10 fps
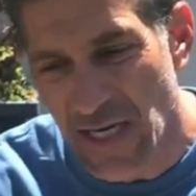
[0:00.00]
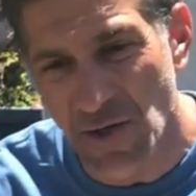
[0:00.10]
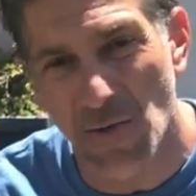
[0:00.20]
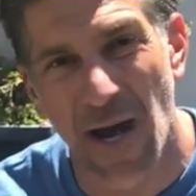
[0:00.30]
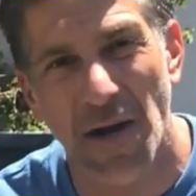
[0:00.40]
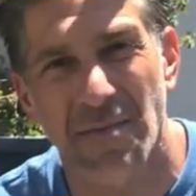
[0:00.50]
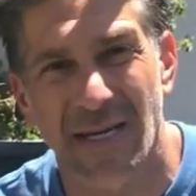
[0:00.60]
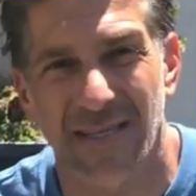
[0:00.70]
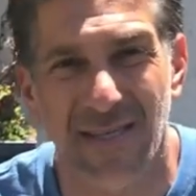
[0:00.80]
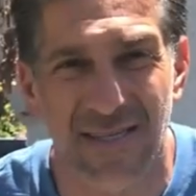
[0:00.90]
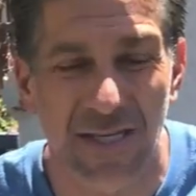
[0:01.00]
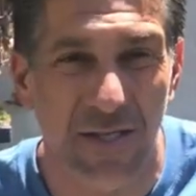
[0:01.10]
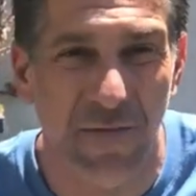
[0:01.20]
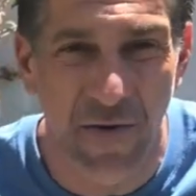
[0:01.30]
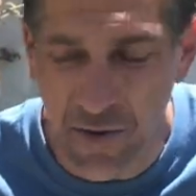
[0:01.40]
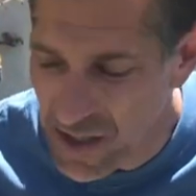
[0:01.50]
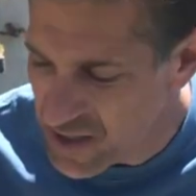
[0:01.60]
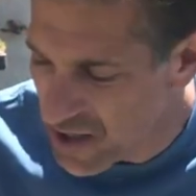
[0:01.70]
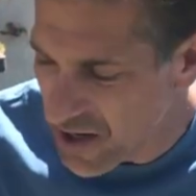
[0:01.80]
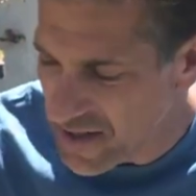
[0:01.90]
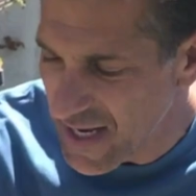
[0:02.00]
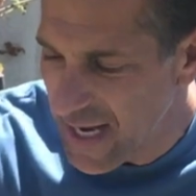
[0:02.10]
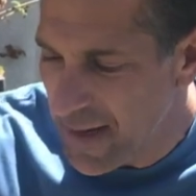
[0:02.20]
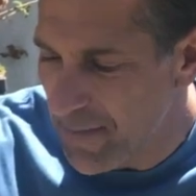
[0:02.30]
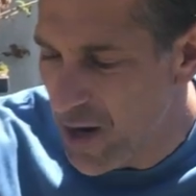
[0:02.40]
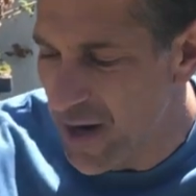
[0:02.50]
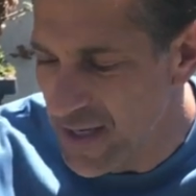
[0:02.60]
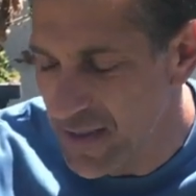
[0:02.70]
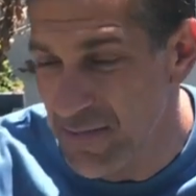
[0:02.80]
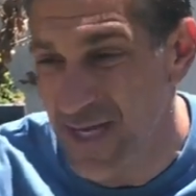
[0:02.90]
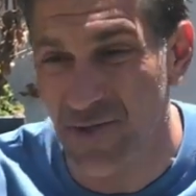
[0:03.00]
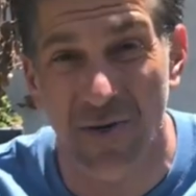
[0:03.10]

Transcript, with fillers: in-ground mixes is to focus on a potting mix,